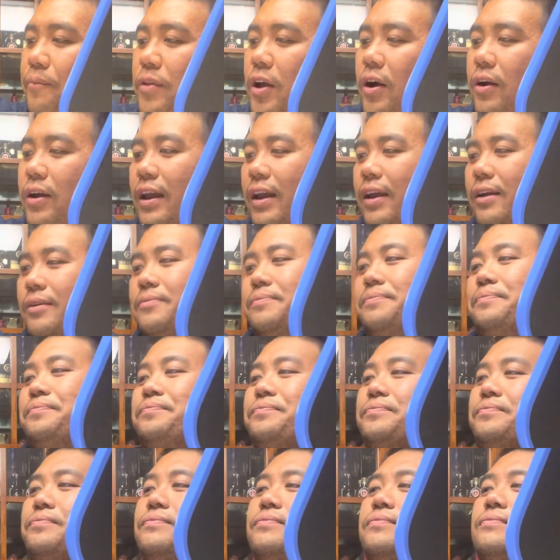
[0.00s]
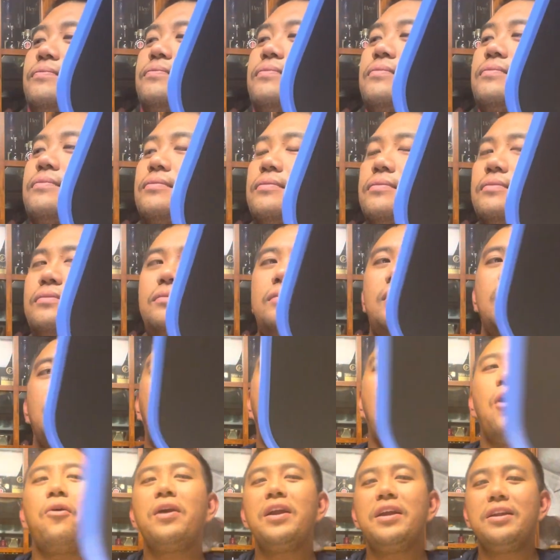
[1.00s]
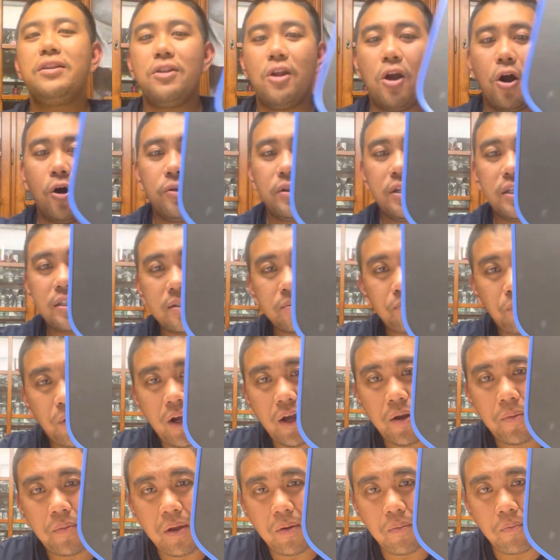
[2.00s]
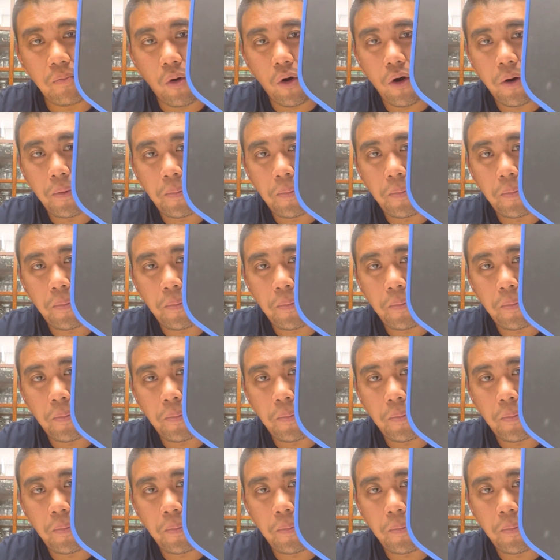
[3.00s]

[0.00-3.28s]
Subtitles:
okay, I already know this is probably be more